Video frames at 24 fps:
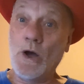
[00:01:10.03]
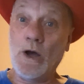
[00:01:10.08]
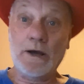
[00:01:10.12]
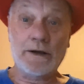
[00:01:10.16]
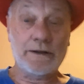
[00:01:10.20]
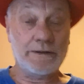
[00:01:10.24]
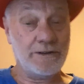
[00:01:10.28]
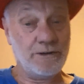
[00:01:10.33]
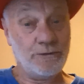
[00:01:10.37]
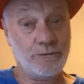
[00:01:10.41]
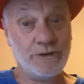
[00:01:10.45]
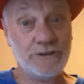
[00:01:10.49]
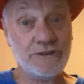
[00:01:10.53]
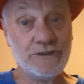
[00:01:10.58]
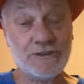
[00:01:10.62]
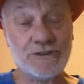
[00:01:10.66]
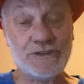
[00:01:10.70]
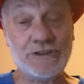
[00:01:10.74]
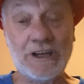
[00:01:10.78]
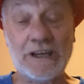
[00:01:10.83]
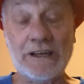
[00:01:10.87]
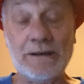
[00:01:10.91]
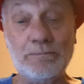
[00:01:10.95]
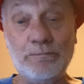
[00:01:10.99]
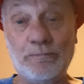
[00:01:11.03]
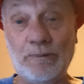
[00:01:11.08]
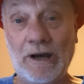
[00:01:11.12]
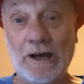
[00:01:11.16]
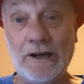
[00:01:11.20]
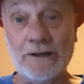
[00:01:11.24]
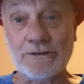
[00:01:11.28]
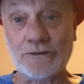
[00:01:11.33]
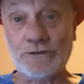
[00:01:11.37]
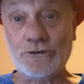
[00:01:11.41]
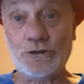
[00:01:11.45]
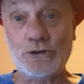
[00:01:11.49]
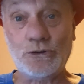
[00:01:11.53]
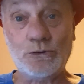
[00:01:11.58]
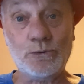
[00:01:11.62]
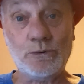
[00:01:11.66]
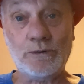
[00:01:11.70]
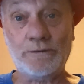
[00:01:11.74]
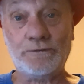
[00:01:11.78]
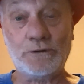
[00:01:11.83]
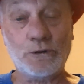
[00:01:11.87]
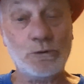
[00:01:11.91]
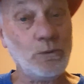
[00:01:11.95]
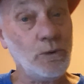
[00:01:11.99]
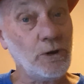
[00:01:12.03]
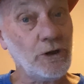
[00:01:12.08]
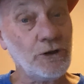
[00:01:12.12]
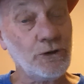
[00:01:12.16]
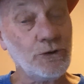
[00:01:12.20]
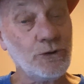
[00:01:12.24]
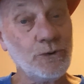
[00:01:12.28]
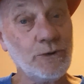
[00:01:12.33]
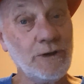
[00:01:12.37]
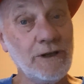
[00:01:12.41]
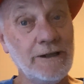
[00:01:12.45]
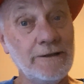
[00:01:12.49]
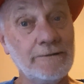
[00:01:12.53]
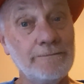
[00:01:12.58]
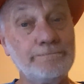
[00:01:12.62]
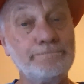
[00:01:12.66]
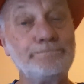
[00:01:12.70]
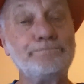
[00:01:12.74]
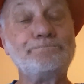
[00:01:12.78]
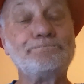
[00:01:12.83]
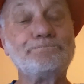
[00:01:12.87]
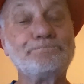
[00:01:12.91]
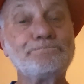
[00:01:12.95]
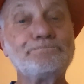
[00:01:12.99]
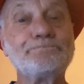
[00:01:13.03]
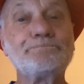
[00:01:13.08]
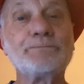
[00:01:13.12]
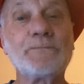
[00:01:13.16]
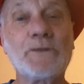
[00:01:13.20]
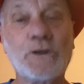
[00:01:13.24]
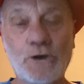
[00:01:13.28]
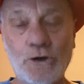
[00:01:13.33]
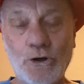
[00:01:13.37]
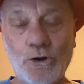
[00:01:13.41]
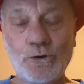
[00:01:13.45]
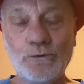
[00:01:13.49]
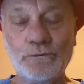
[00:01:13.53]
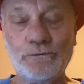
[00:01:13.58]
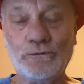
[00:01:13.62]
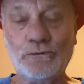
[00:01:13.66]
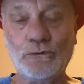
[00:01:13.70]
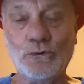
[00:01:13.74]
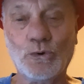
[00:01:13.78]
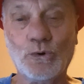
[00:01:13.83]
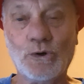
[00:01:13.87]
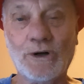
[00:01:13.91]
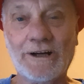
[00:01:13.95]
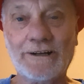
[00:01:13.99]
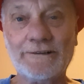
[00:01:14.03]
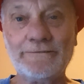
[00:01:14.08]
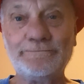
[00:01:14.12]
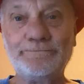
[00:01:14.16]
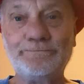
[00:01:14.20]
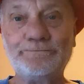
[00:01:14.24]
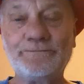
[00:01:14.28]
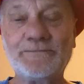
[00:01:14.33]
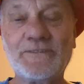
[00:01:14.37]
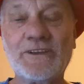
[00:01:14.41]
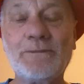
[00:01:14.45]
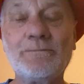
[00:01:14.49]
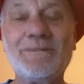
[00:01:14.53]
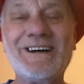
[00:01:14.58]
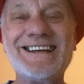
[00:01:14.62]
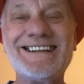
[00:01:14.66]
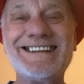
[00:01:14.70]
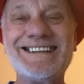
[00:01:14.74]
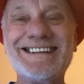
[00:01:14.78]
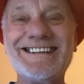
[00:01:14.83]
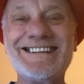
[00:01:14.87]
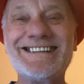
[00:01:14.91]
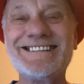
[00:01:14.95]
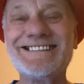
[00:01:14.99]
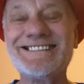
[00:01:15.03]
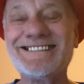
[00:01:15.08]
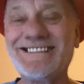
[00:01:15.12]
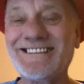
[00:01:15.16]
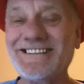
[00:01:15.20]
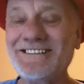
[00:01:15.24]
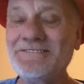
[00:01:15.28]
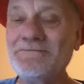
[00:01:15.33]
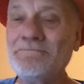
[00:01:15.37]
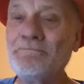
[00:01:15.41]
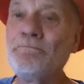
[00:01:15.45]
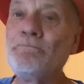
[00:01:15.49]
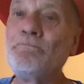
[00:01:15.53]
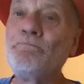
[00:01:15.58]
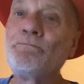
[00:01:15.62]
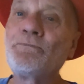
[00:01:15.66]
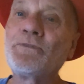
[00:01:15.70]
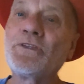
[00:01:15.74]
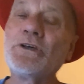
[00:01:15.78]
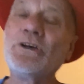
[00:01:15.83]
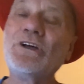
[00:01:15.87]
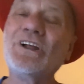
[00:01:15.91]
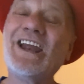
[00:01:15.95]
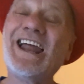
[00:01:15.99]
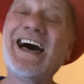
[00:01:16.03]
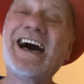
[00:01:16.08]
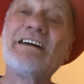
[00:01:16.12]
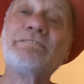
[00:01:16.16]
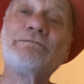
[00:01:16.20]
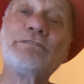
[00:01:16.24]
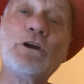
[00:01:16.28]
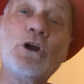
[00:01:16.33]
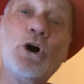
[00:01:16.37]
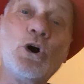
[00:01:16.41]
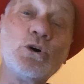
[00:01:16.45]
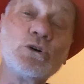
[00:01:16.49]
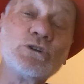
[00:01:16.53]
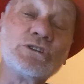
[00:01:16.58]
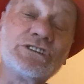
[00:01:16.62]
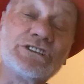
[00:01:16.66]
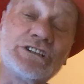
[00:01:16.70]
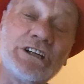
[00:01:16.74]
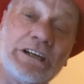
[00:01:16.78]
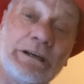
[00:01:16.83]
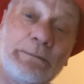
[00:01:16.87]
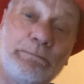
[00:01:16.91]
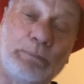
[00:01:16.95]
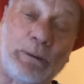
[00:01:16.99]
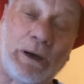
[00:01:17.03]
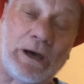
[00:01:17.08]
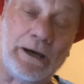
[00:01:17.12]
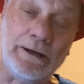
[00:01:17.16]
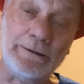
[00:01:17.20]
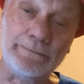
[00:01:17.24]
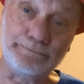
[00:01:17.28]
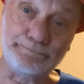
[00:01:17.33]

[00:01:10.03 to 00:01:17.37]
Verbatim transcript: And there is a second part too. If you want to do that, go for it. The main thing is you laugh along deeper